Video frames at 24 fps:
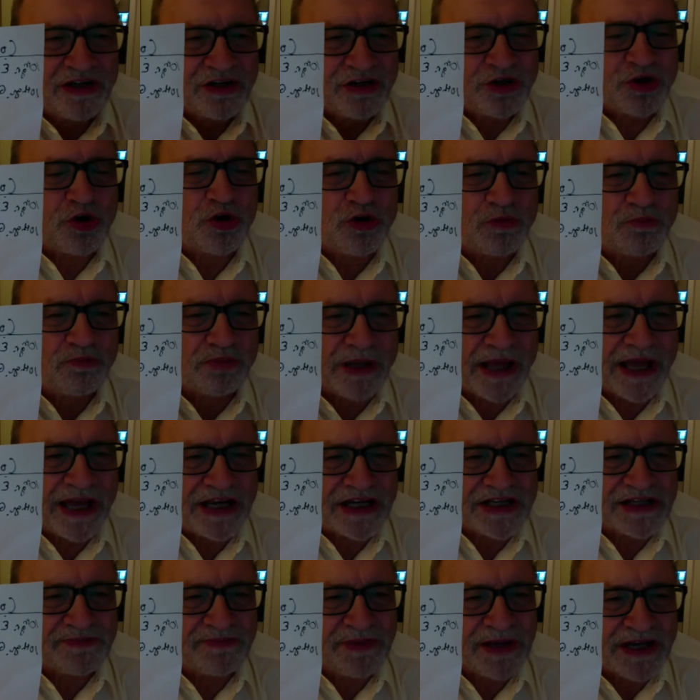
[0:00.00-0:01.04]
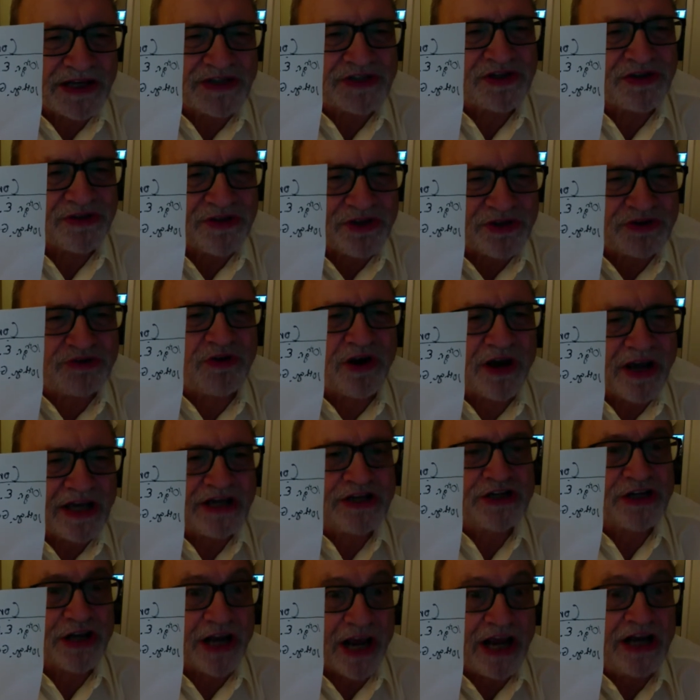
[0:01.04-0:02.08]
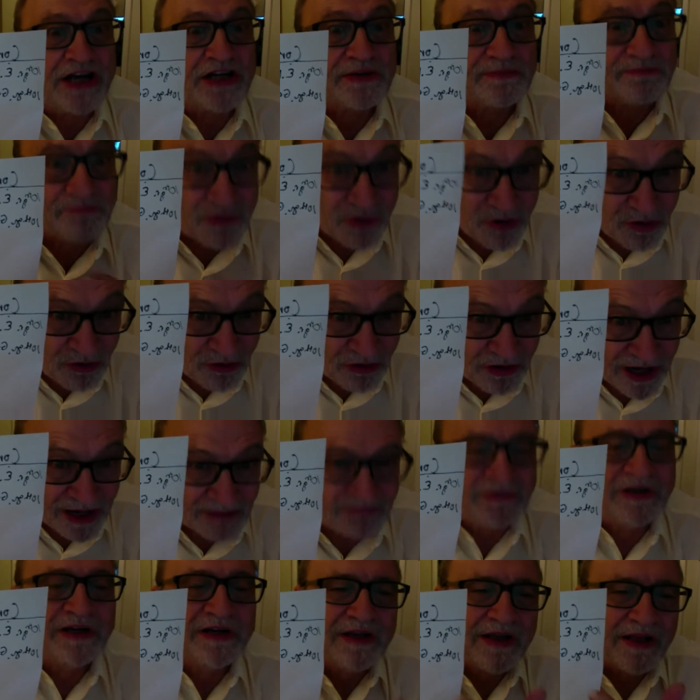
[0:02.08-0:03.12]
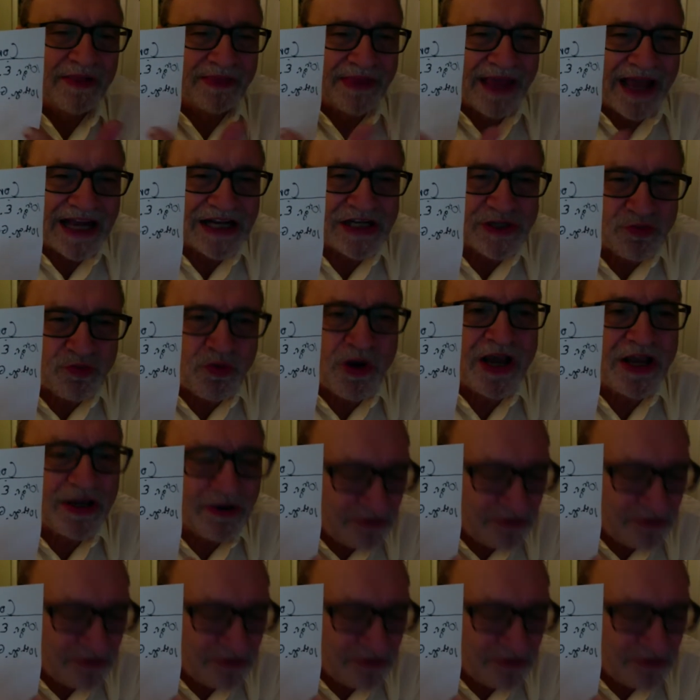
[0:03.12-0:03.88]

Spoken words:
took place because of the drug education program? That's why you